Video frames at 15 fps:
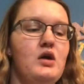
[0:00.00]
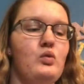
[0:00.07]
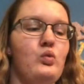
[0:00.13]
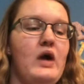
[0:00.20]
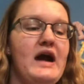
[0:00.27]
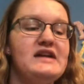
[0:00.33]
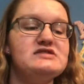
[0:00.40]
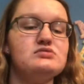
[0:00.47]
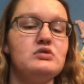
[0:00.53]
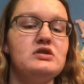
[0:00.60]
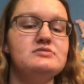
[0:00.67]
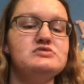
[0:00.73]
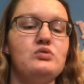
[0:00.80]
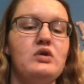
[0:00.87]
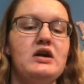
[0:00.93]

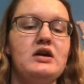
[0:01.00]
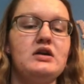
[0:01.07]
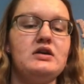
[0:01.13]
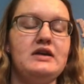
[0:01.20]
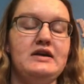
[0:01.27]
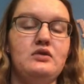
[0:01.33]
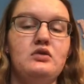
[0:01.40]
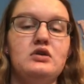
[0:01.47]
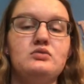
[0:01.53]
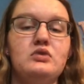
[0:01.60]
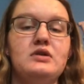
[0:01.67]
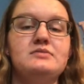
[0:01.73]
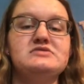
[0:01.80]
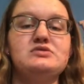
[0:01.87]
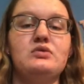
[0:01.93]
Waxworms work and
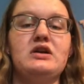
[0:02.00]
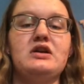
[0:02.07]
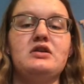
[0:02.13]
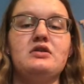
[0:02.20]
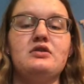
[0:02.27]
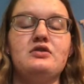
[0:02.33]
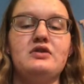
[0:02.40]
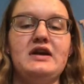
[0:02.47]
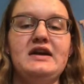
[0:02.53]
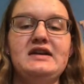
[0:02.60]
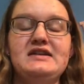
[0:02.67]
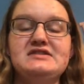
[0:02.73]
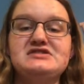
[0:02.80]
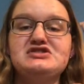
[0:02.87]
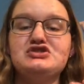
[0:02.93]
hornworms work great
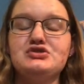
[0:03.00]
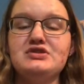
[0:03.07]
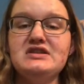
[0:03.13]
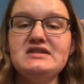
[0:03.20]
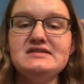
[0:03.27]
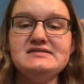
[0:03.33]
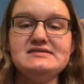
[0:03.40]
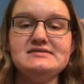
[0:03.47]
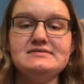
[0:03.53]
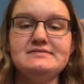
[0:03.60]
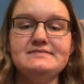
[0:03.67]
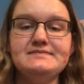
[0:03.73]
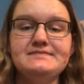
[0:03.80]
as treats.